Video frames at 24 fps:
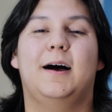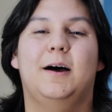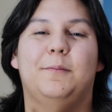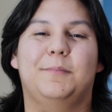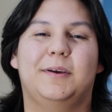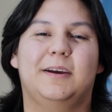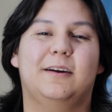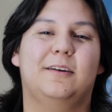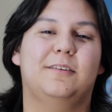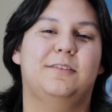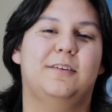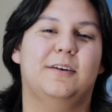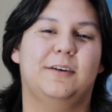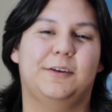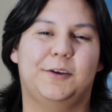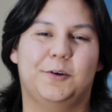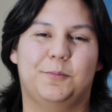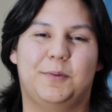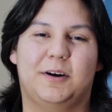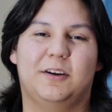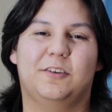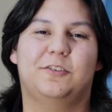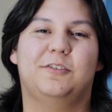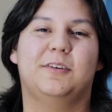I'm here to tell you
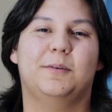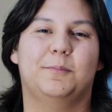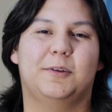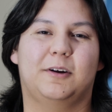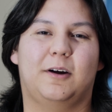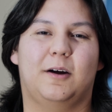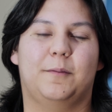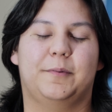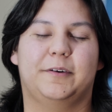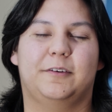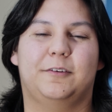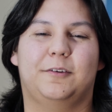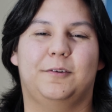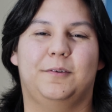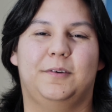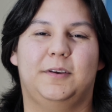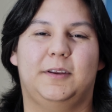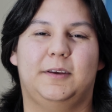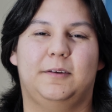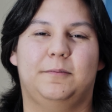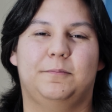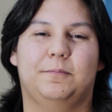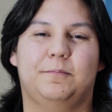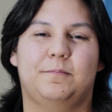about a similar
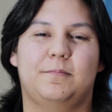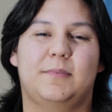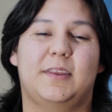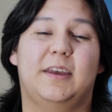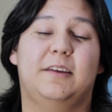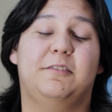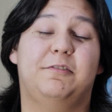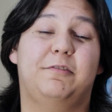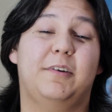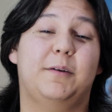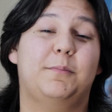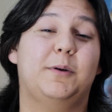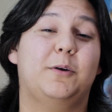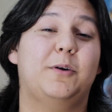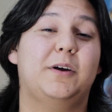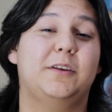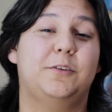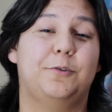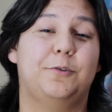opportunity. In February